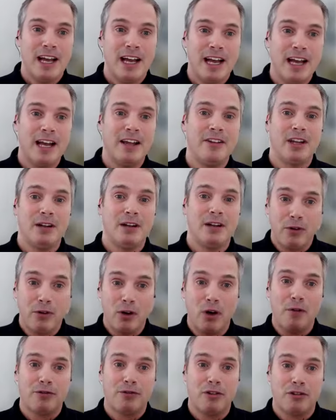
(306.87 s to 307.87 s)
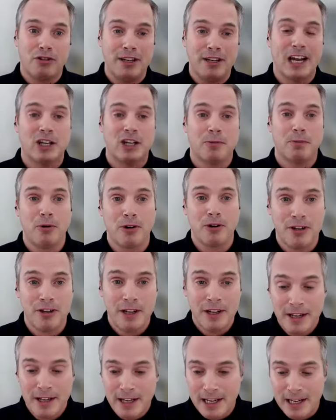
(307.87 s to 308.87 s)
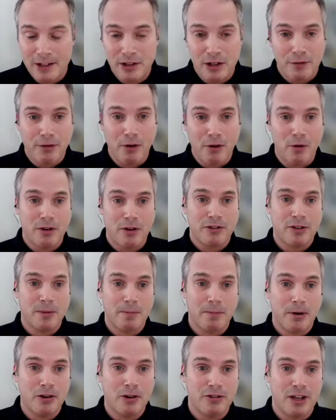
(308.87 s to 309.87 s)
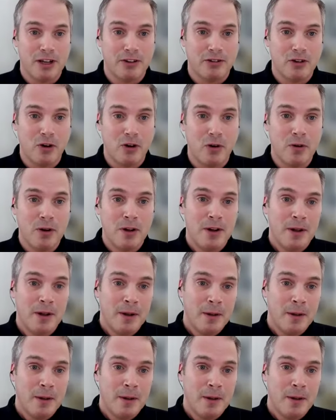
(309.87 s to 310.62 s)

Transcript: and involve such an expert in your focus symposia. So